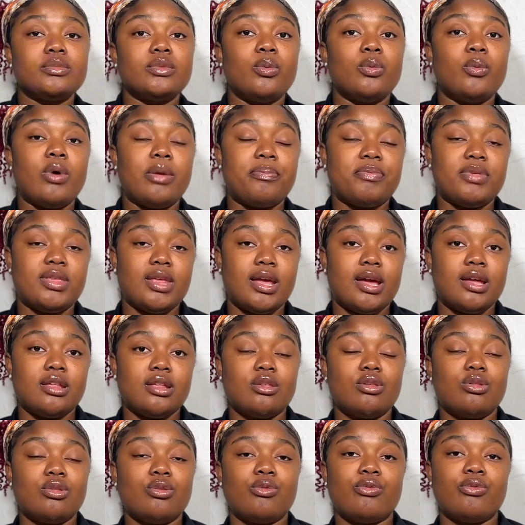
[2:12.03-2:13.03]

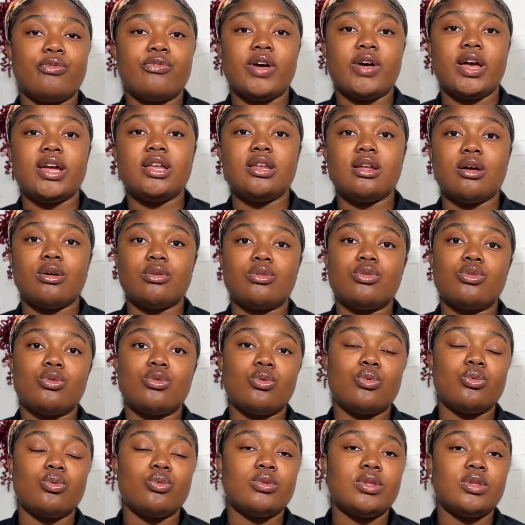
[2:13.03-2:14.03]
website to find out
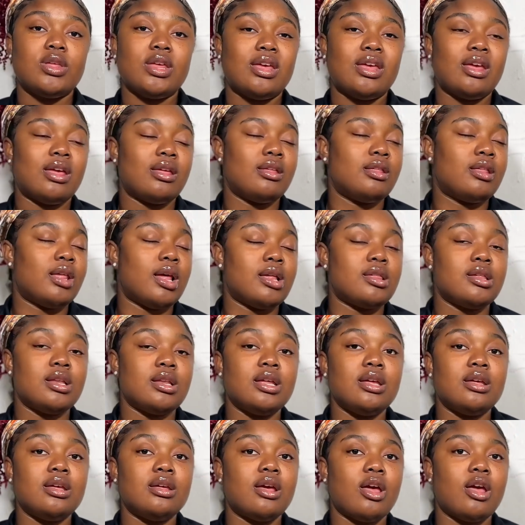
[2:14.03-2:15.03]
schools. It
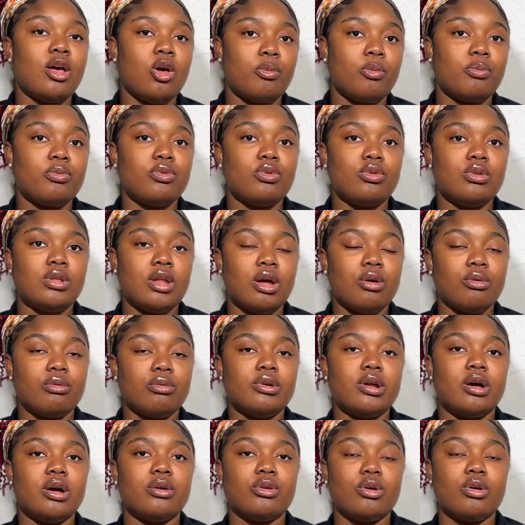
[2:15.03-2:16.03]
actually helps narrow
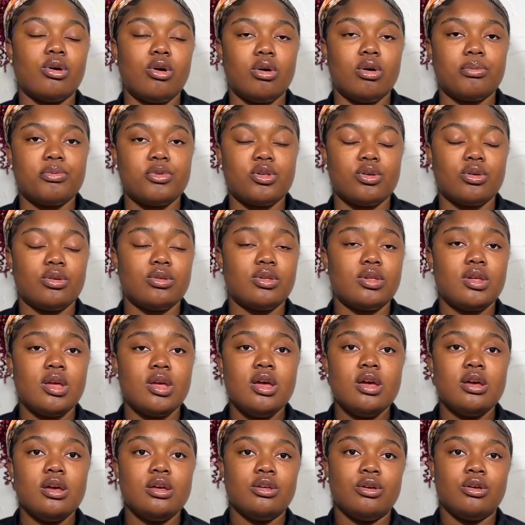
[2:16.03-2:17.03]
down your options.
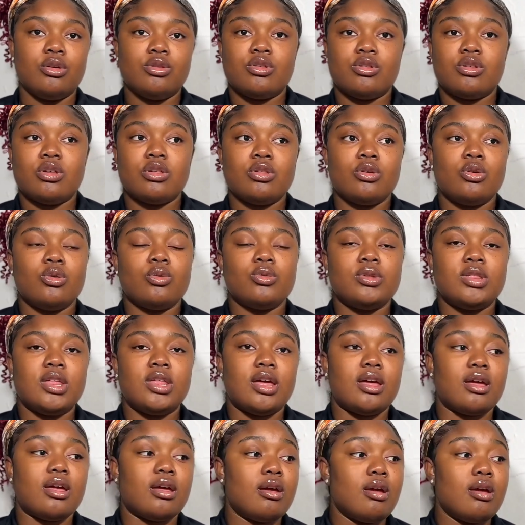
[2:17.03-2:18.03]
You could just go
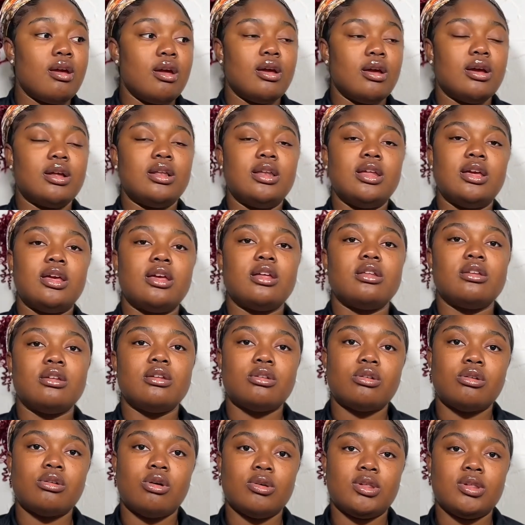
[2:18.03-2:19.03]
there, click in the
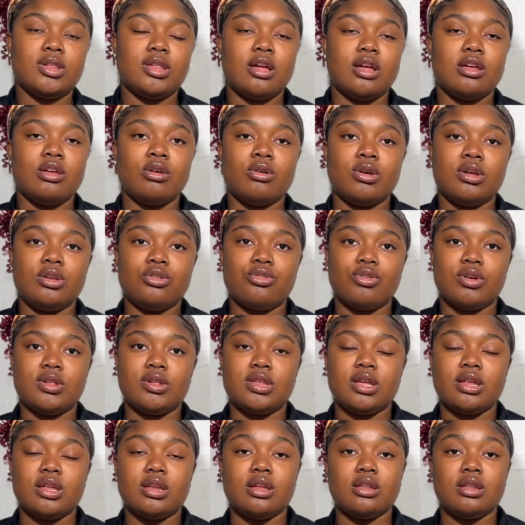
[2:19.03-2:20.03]
course that you're
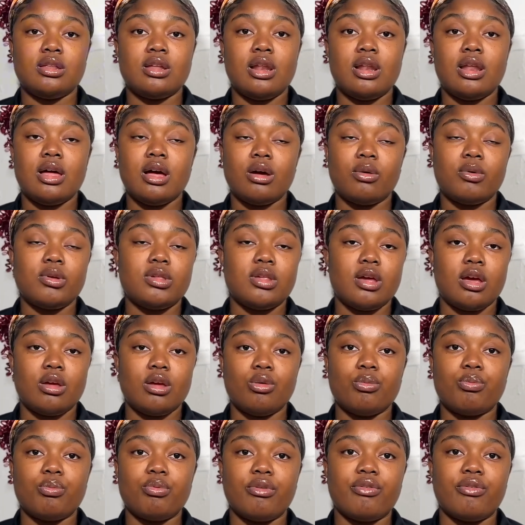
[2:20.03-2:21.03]
interested in, the language that
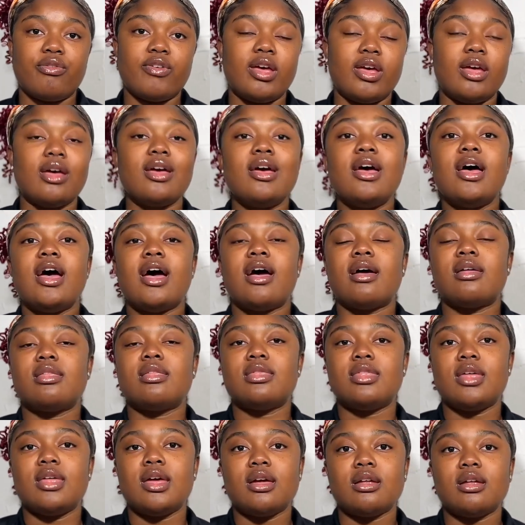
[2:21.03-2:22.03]
you prefer,
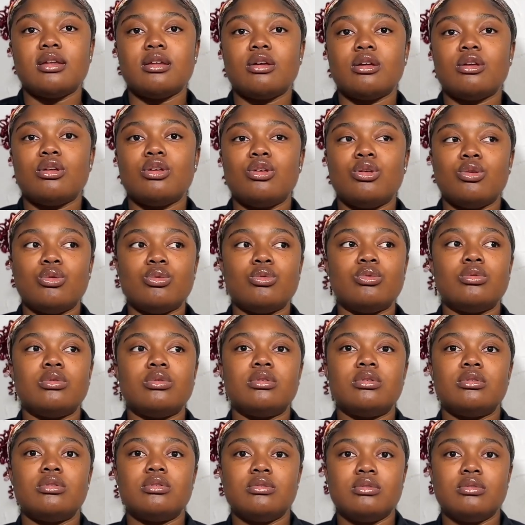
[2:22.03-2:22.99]
and then you'd